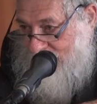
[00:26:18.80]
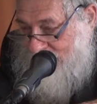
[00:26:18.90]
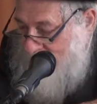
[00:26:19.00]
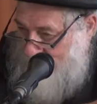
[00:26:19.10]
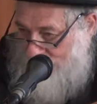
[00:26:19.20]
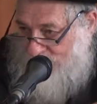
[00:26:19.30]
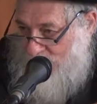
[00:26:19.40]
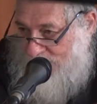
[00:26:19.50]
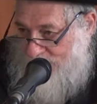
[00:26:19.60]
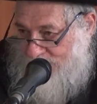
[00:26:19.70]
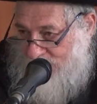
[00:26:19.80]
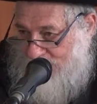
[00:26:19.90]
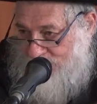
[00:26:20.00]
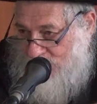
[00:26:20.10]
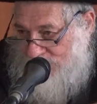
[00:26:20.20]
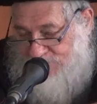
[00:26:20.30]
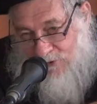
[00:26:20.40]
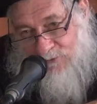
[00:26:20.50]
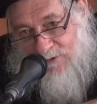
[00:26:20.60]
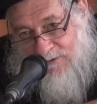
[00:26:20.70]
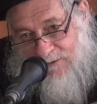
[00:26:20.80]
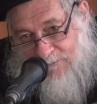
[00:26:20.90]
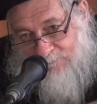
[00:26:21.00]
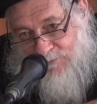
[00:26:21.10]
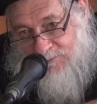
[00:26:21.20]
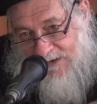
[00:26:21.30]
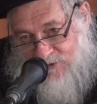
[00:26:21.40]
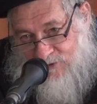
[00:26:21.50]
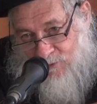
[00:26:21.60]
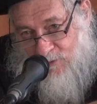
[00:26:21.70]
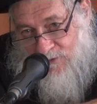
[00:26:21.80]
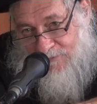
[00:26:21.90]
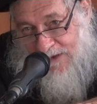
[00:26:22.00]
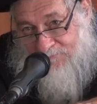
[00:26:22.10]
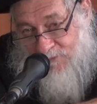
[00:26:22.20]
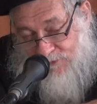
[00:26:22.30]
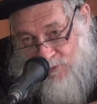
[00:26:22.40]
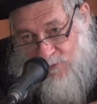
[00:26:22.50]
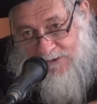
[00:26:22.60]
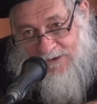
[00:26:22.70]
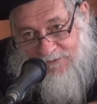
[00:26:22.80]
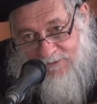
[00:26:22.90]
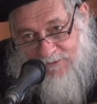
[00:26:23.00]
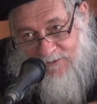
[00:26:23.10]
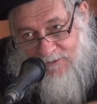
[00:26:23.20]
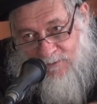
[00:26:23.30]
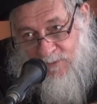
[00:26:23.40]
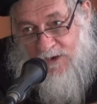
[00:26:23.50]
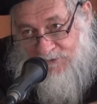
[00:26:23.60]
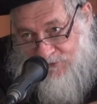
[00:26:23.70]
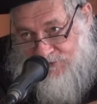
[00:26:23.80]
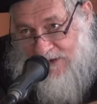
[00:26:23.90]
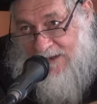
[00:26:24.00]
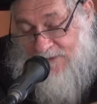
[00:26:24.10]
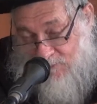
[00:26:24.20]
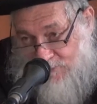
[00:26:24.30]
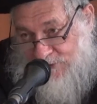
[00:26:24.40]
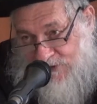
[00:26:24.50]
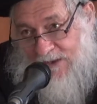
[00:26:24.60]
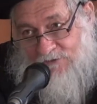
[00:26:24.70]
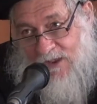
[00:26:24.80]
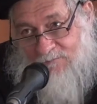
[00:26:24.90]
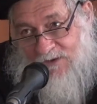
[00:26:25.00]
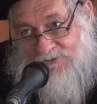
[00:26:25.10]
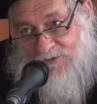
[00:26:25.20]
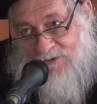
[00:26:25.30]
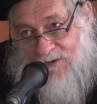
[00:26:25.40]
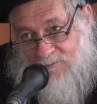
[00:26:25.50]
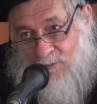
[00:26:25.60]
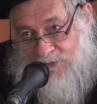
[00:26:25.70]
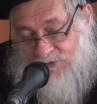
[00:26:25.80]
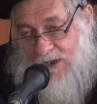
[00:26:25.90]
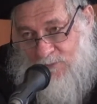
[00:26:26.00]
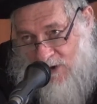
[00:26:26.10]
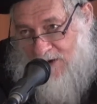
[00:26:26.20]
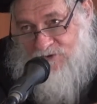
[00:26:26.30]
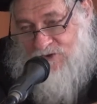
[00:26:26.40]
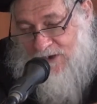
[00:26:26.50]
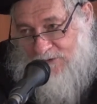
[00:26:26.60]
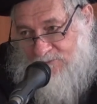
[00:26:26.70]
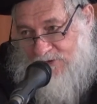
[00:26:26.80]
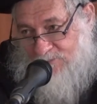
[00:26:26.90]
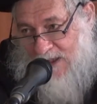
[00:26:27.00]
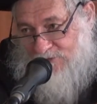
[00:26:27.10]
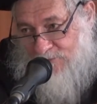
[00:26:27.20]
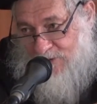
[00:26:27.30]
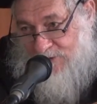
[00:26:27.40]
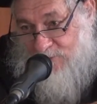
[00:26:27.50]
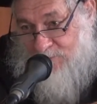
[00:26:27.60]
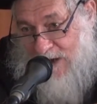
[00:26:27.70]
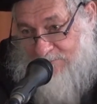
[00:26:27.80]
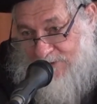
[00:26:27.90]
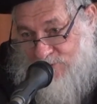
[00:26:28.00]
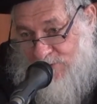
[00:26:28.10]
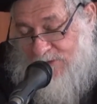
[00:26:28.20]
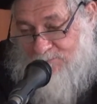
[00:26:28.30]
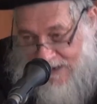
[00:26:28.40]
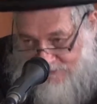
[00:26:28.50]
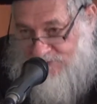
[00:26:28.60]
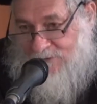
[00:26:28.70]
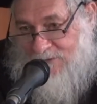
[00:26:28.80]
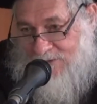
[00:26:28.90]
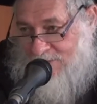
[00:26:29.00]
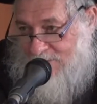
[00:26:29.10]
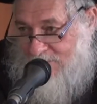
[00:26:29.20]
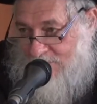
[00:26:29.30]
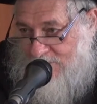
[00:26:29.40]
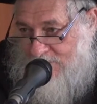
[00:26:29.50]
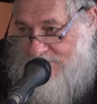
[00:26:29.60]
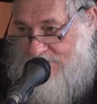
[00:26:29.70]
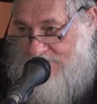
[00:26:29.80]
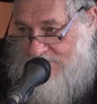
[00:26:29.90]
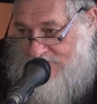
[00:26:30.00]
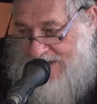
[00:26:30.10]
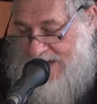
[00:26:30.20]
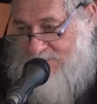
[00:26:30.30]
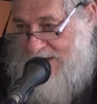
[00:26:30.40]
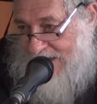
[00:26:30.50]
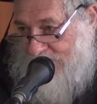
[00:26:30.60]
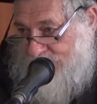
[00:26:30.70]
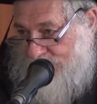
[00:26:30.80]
So it's an assign for us also to make sure that if we're doing it, we understand that what we say is emes. When we say we are sharing responsibility, we're probably doing the best than anybody else